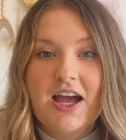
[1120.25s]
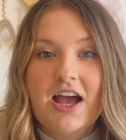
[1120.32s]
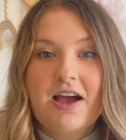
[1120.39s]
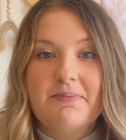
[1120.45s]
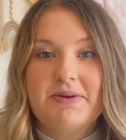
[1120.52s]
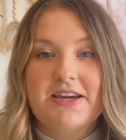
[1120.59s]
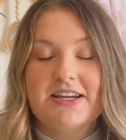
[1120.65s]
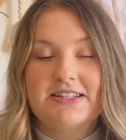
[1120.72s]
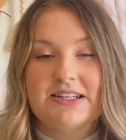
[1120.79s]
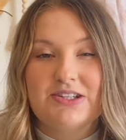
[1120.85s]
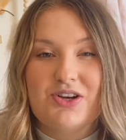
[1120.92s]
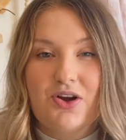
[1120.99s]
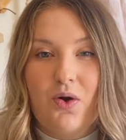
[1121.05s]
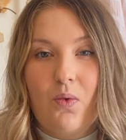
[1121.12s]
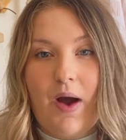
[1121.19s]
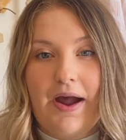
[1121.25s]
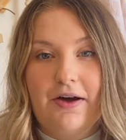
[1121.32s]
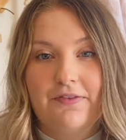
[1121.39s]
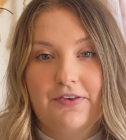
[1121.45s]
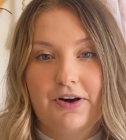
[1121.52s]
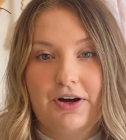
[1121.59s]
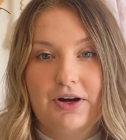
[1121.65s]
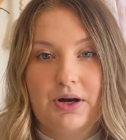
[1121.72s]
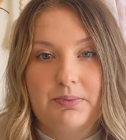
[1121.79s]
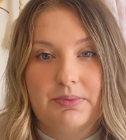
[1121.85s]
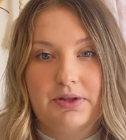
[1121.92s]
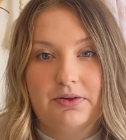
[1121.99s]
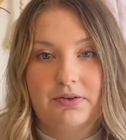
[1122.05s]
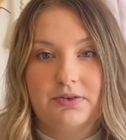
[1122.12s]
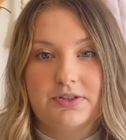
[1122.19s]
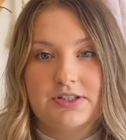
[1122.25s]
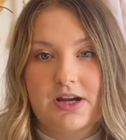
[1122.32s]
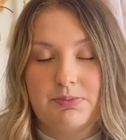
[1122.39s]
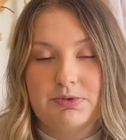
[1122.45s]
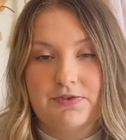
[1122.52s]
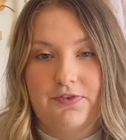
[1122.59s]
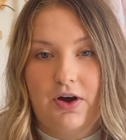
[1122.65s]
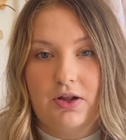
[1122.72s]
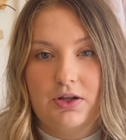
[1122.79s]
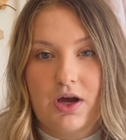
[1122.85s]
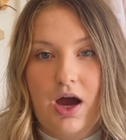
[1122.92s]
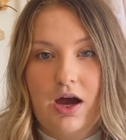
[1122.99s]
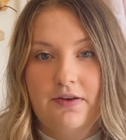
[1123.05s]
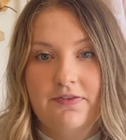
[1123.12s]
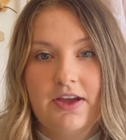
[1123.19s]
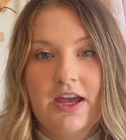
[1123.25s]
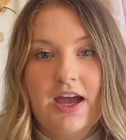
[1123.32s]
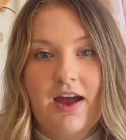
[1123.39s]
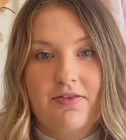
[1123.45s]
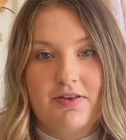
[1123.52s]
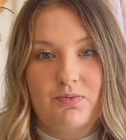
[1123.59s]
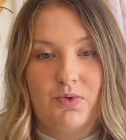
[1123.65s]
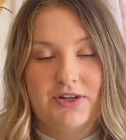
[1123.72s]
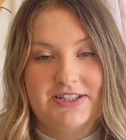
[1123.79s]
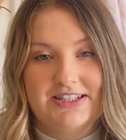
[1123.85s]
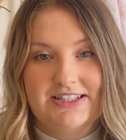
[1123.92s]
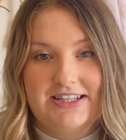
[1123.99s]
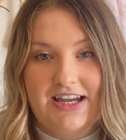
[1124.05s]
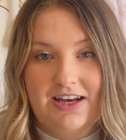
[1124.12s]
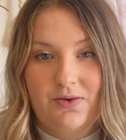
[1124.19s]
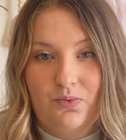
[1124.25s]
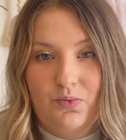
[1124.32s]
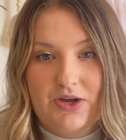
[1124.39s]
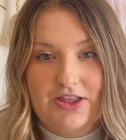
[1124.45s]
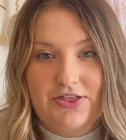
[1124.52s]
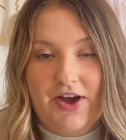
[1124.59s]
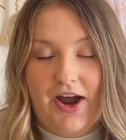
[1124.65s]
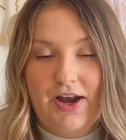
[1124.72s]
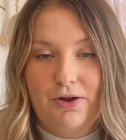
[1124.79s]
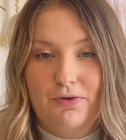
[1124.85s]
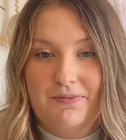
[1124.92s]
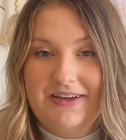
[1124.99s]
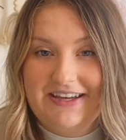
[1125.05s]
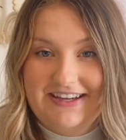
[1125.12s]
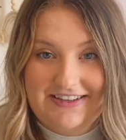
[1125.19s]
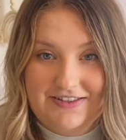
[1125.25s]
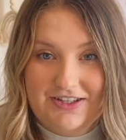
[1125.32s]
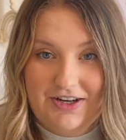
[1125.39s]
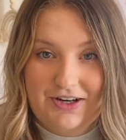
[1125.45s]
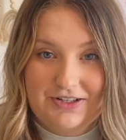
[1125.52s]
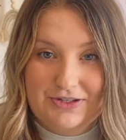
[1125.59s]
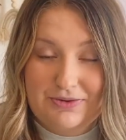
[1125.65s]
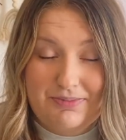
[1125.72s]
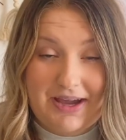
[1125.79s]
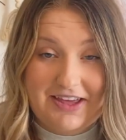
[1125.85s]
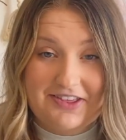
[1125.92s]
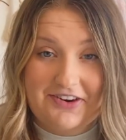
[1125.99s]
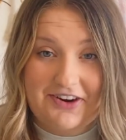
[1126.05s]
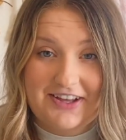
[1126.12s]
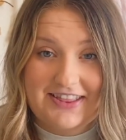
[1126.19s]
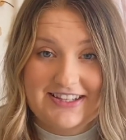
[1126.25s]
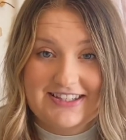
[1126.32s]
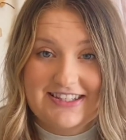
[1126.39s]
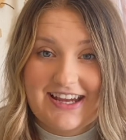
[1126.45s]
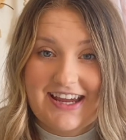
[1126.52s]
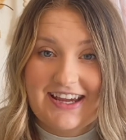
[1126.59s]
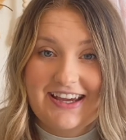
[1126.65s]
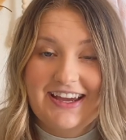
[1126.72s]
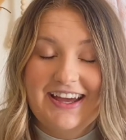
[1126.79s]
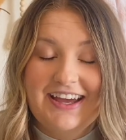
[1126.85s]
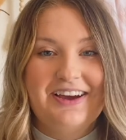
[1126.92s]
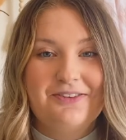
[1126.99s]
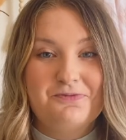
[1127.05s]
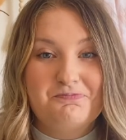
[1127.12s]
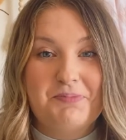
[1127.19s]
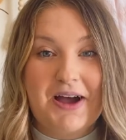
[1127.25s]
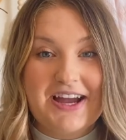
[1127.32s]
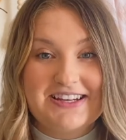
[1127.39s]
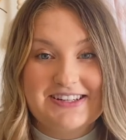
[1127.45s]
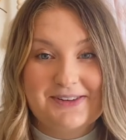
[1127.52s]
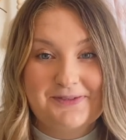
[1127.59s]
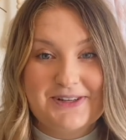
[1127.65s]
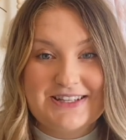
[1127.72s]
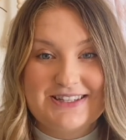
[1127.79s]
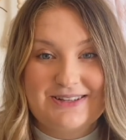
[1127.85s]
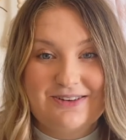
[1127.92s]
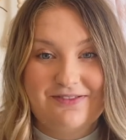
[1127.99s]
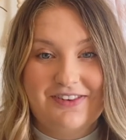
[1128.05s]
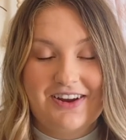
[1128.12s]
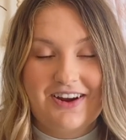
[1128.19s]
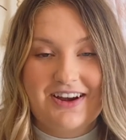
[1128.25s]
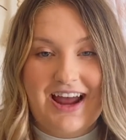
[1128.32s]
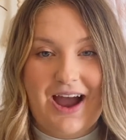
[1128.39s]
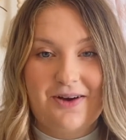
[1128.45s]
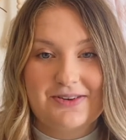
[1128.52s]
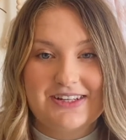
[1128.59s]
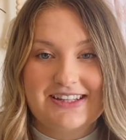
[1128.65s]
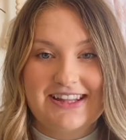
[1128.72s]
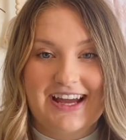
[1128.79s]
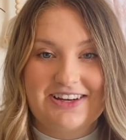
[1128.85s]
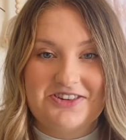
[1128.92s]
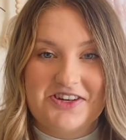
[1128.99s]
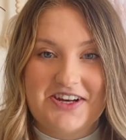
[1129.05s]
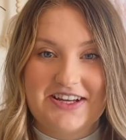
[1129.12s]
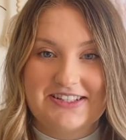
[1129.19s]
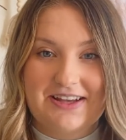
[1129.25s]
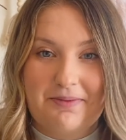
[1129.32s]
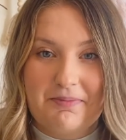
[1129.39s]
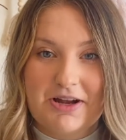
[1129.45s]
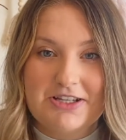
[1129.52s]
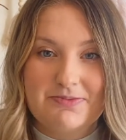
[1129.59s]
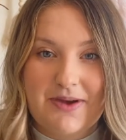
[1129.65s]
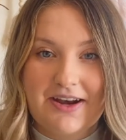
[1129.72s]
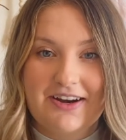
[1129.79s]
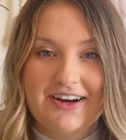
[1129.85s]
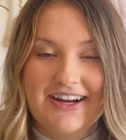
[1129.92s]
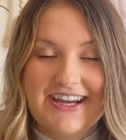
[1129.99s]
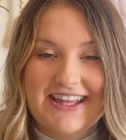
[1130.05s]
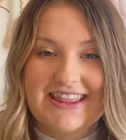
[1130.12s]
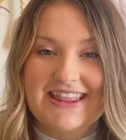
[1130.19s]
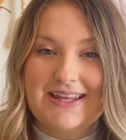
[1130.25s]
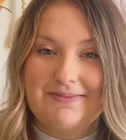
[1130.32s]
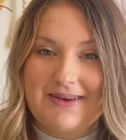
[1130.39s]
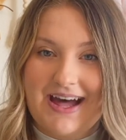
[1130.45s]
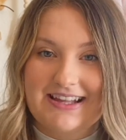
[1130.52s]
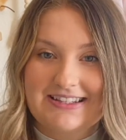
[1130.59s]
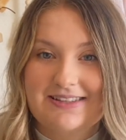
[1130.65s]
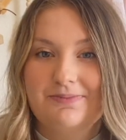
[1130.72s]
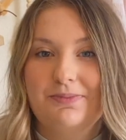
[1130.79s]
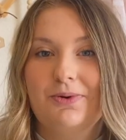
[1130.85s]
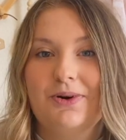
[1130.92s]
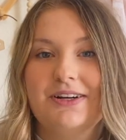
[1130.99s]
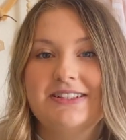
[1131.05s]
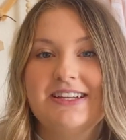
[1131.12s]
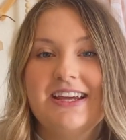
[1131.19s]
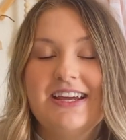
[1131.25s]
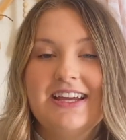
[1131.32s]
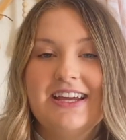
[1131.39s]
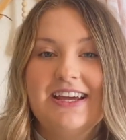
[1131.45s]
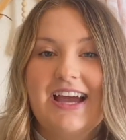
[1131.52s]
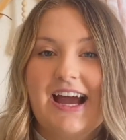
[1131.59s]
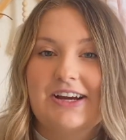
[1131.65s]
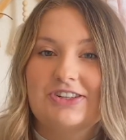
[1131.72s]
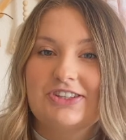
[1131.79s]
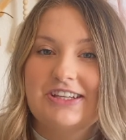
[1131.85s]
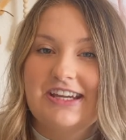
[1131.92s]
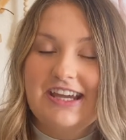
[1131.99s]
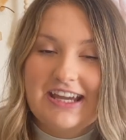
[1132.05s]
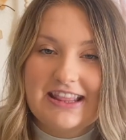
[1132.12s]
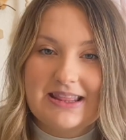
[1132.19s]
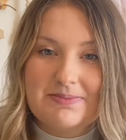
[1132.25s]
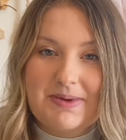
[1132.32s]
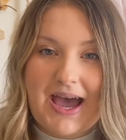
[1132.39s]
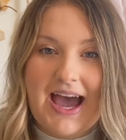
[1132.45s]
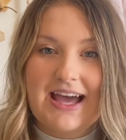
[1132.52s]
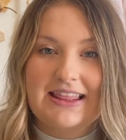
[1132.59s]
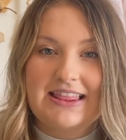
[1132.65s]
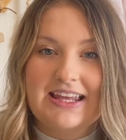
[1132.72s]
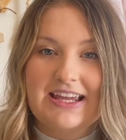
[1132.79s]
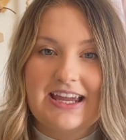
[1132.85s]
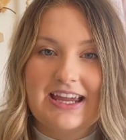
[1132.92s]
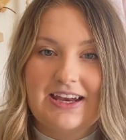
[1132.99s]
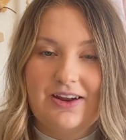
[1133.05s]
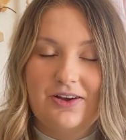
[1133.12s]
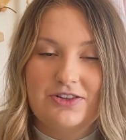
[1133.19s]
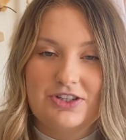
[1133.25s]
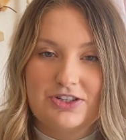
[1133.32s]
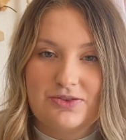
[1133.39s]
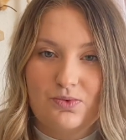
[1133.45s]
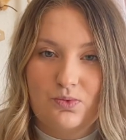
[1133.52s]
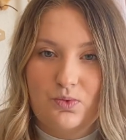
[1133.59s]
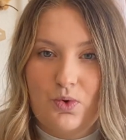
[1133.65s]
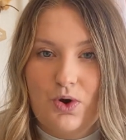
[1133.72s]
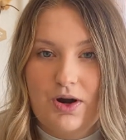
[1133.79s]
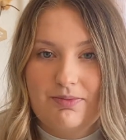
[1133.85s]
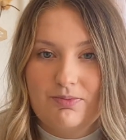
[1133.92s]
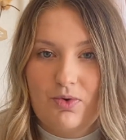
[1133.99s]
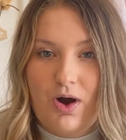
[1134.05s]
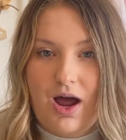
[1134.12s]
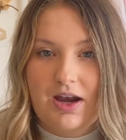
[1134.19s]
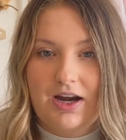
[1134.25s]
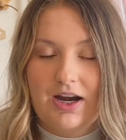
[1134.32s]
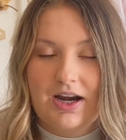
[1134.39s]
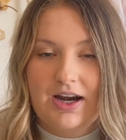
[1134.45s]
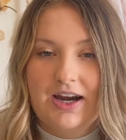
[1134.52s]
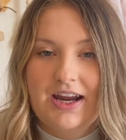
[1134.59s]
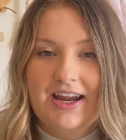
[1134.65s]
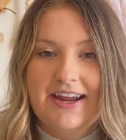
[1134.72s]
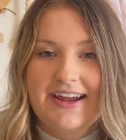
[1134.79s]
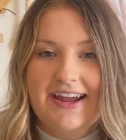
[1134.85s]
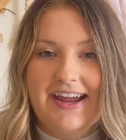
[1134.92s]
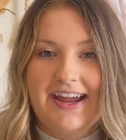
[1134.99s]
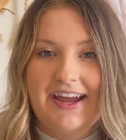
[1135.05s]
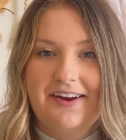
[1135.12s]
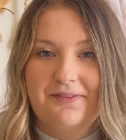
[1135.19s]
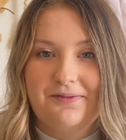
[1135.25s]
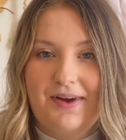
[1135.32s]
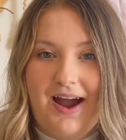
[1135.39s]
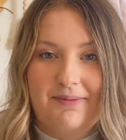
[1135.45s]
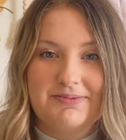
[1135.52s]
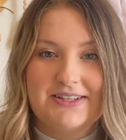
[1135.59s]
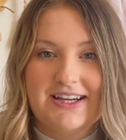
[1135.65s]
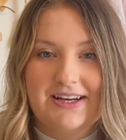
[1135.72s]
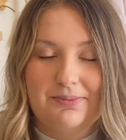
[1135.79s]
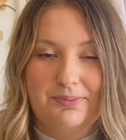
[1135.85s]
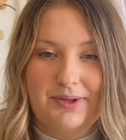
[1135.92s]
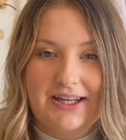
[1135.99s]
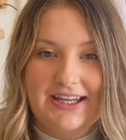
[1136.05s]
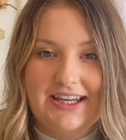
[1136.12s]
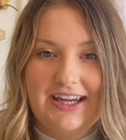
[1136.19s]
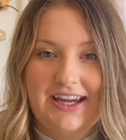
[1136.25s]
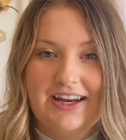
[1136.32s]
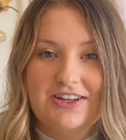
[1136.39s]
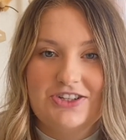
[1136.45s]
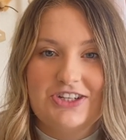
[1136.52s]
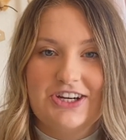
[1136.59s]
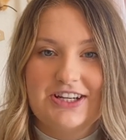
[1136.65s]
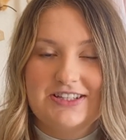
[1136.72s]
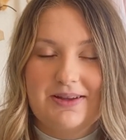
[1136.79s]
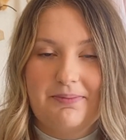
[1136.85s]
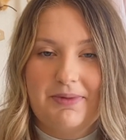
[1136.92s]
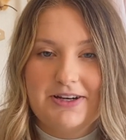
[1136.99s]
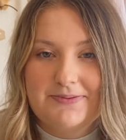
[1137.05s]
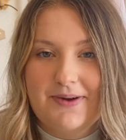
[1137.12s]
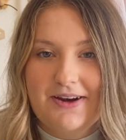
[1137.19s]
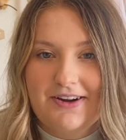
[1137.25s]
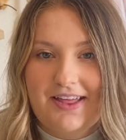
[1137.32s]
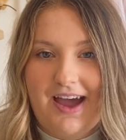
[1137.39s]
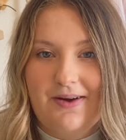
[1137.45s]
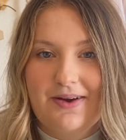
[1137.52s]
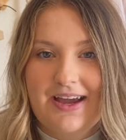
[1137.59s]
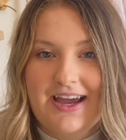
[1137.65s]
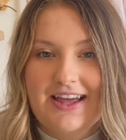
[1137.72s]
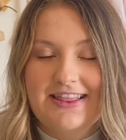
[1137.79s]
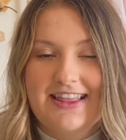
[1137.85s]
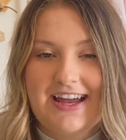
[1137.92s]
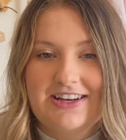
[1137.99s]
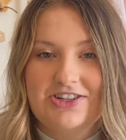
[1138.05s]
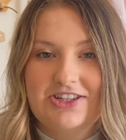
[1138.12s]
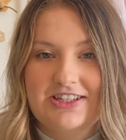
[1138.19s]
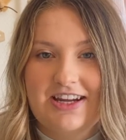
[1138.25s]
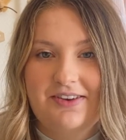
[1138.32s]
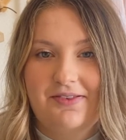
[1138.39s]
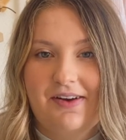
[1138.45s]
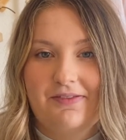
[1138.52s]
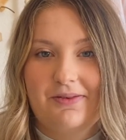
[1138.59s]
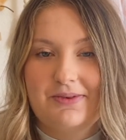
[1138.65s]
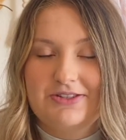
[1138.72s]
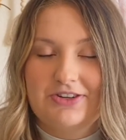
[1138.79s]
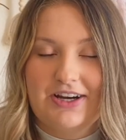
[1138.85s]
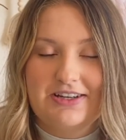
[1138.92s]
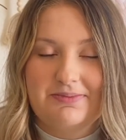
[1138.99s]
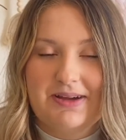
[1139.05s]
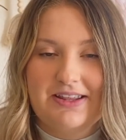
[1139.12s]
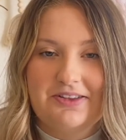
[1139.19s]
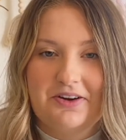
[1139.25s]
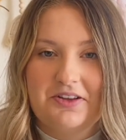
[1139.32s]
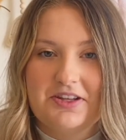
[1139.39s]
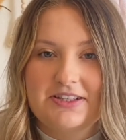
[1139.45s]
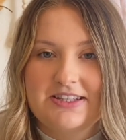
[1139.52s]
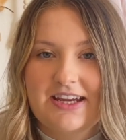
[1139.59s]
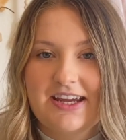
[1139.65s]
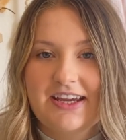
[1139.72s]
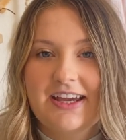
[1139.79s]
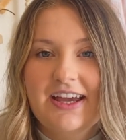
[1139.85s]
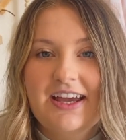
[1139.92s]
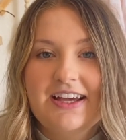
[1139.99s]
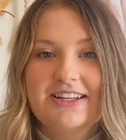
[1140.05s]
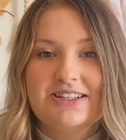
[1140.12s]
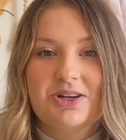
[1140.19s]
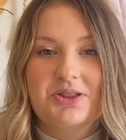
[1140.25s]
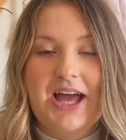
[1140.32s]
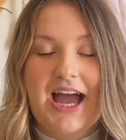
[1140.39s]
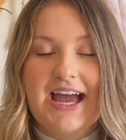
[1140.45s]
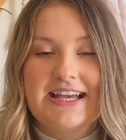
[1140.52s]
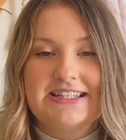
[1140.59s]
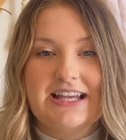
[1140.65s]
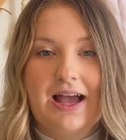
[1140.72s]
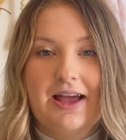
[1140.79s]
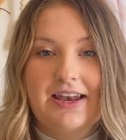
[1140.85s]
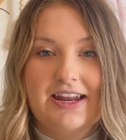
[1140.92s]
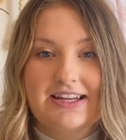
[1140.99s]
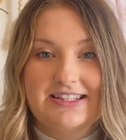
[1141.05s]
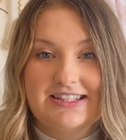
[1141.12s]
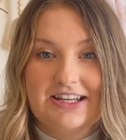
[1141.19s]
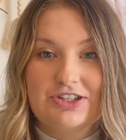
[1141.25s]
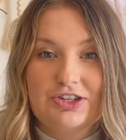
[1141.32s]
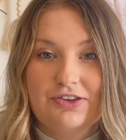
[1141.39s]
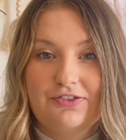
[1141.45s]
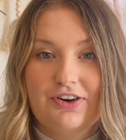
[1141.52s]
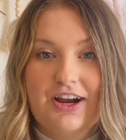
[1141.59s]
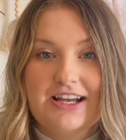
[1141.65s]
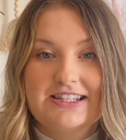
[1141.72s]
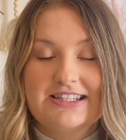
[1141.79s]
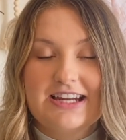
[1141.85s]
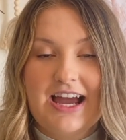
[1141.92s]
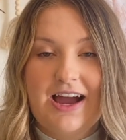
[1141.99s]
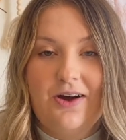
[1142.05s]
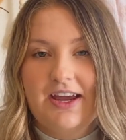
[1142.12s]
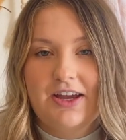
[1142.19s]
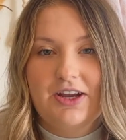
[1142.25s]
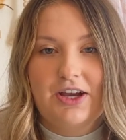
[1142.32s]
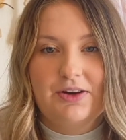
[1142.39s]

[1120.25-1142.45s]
because it took a while for her umbilical stump to fall off, and then once it did, we thought it would be easier to bathe her in the sink, but we soon figured out that she does much better in the bath support, actually in the bath in just warm water and wrapped in a blanket. She does much better that way than she did whenever we tried to bathe her in the sink. So that is an essential for us now. I couldn't